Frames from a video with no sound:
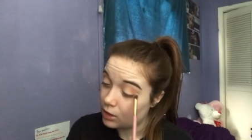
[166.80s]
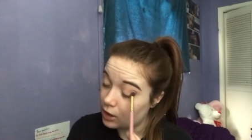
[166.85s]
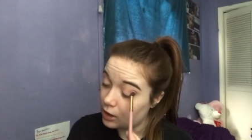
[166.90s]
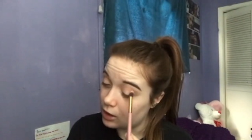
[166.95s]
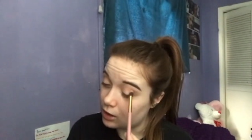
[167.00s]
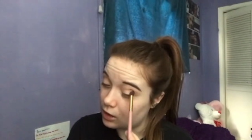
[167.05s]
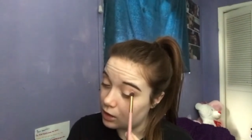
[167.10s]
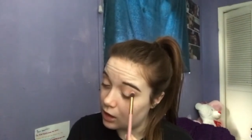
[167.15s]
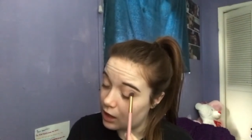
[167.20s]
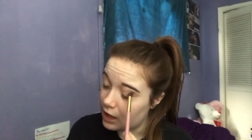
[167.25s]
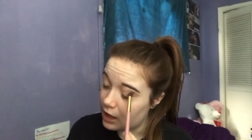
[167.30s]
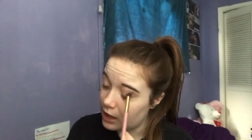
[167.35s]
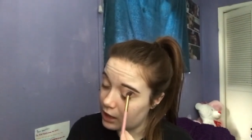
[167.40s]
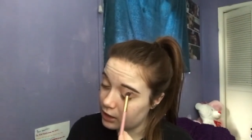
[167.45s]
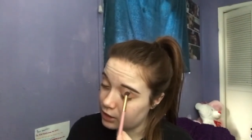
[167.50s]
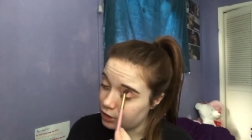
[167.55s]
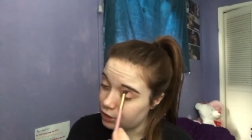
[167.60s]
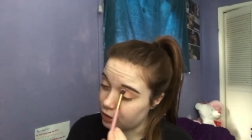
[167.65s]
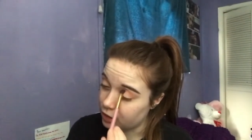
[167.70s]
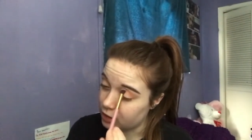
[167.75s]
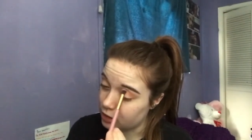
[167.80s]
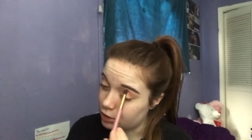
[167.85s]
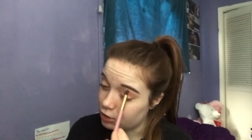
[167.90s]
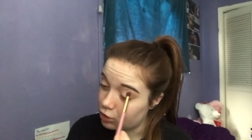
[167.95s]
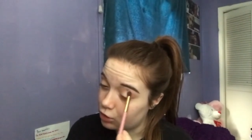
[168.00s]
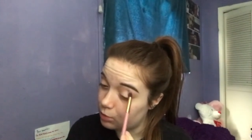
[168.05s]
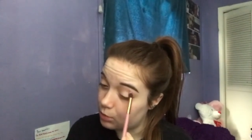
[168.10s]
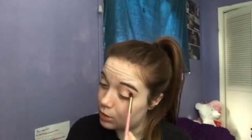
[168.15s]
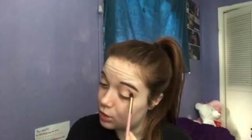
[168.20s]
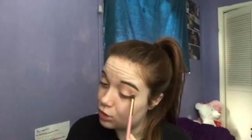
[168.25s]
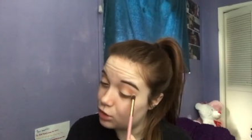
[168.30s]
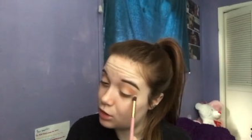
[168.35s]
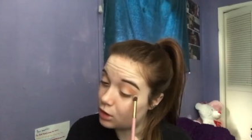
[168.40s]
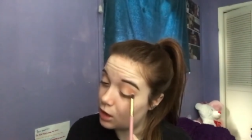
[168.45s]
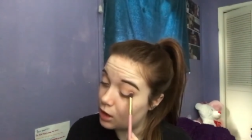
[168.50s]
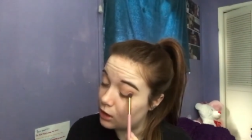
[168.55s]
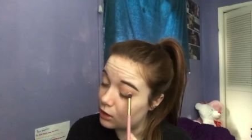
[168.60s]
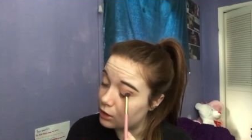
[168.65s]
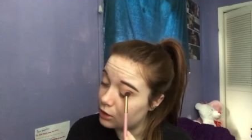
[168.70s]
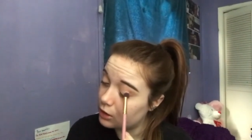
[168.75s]
like a lot because you're going to get too much
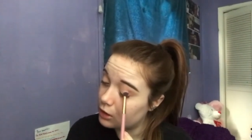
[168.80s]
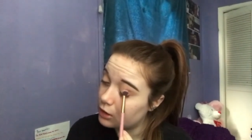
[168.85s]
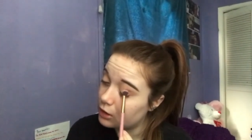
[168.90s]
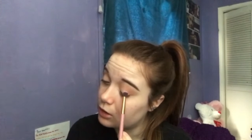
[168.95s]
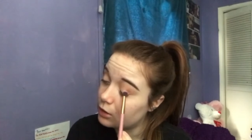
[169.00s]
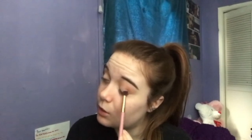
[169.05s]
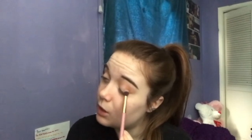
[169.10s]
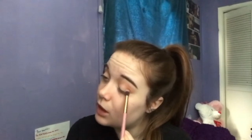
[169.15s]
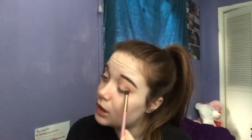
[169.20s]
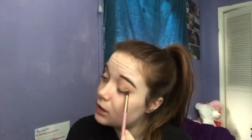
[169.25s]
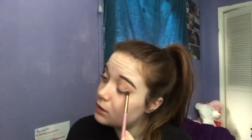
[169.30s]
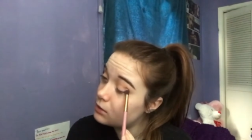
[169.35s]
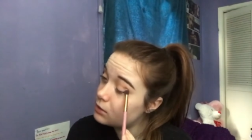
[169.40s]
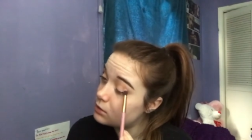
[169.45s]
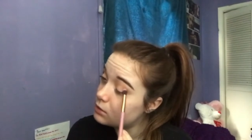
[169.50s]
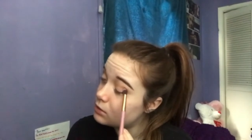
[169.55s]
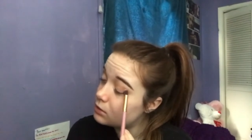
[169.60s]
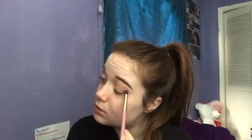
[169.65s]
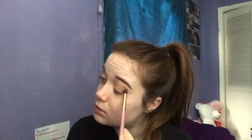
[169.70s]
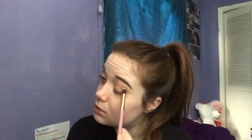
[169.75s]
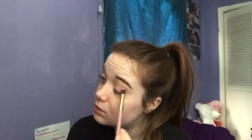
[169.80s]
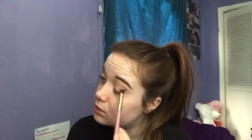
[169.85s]
color otherwise.